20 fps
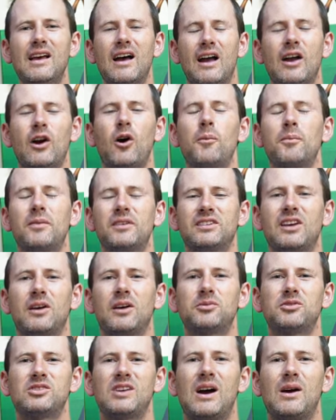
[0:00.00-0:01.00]
I hope this
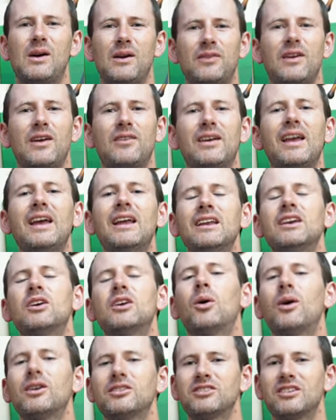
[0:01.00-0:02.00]
helps you out. If you have any
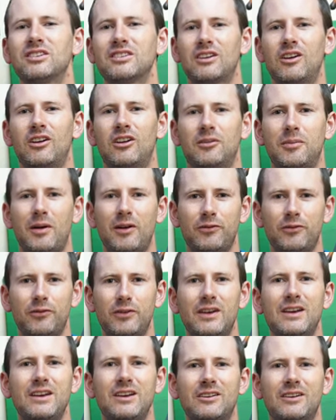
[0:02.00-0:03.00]
questions at all about
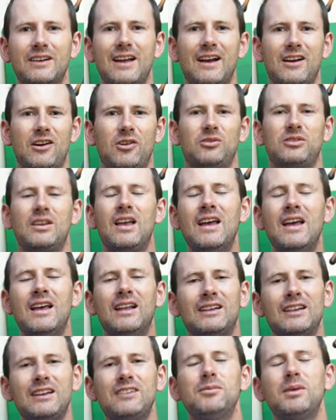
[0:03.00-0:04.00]
feeding your geckos,
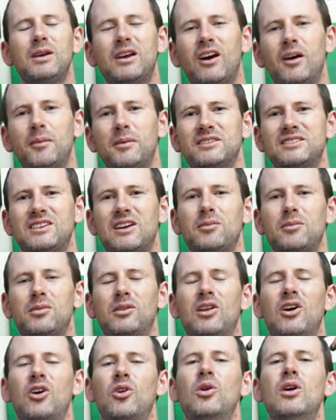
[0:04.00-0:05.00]
leave me comments down
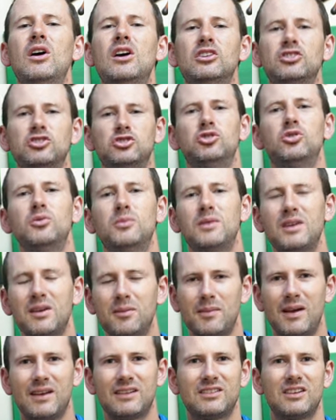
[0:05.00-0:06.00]
below. Shoot me a
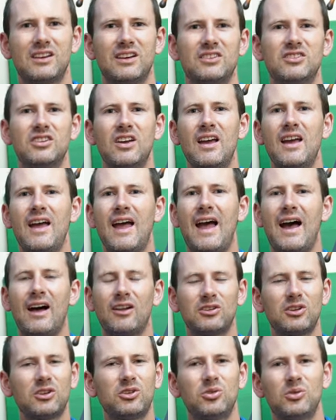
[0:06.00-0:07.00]
message.
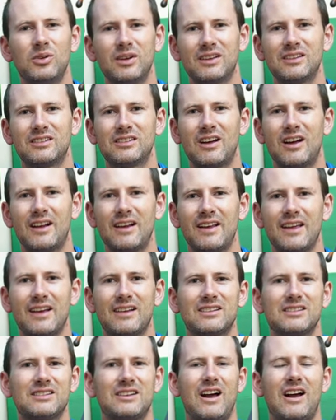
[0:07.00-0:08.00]

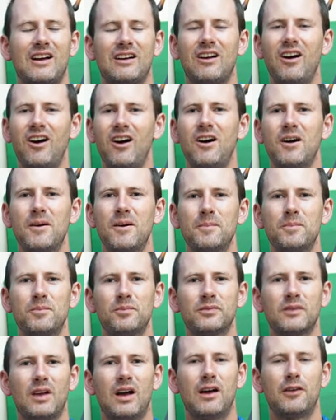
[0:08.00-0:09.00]
AltitudeExotics.com,
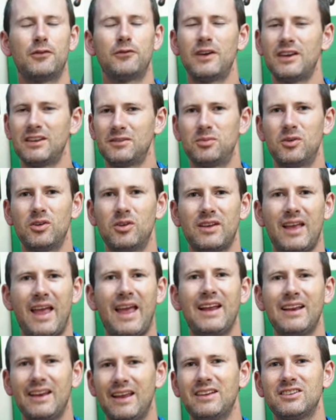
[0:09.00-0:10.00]
Facebook
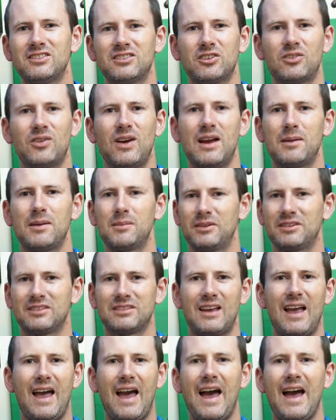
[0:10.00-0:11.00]
and Instagram
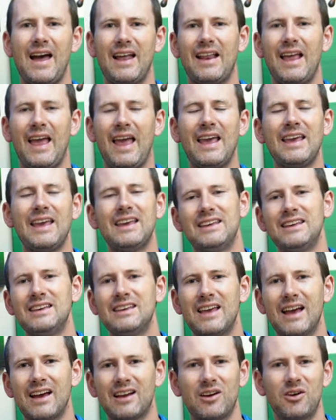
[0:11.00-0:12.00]
is at
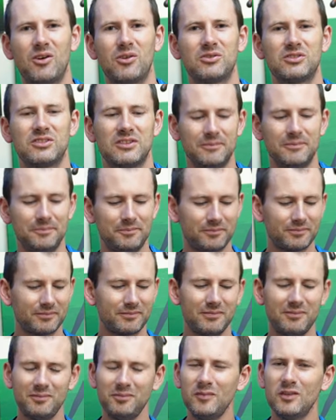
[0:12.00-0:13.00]
AEGeckos.
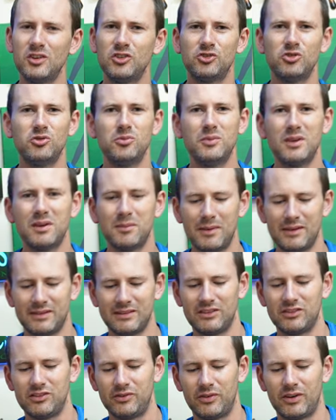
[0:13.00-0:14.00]
Shoot me a
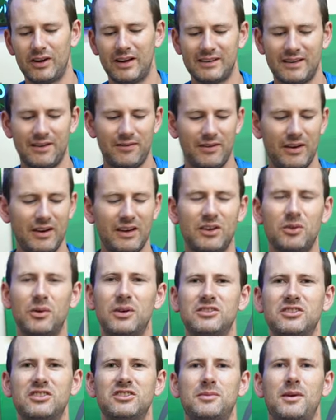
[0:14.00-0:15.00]
message if you guys have any
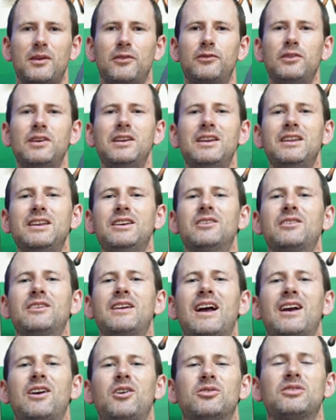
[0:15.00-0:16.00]
questions about feeding your
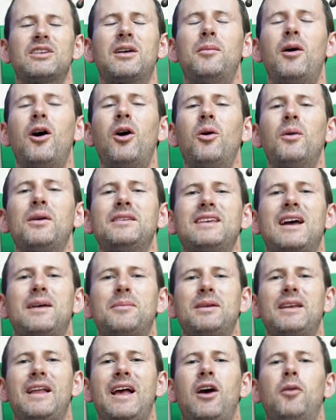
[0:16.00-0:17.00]
geckos. I'm always
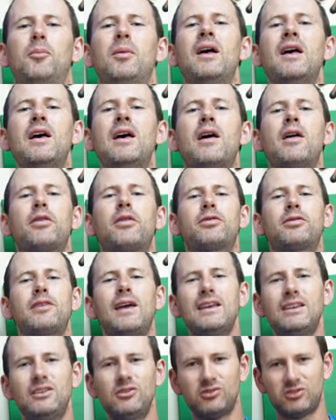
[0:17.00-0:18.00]
happy to help.
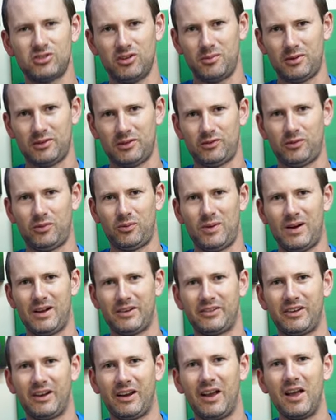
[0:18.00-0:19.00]
Thank you so much for
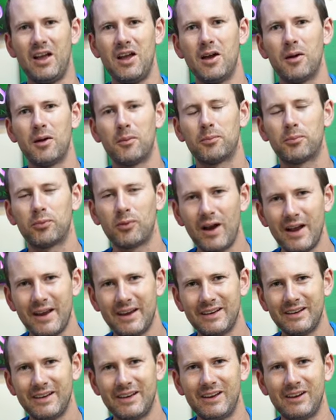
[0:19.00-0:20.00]
watching.
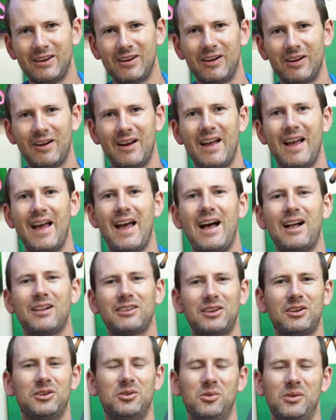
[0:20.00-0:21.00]
Brian here,
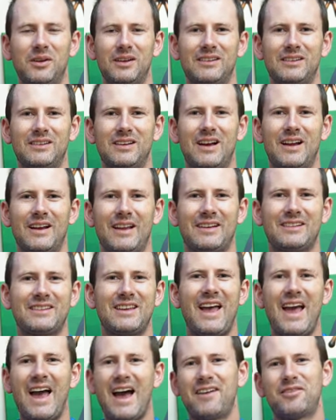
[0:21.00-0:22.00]
Altitude Exotics.
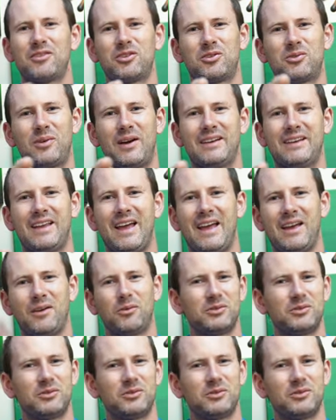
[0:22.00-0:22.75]
Have a great day.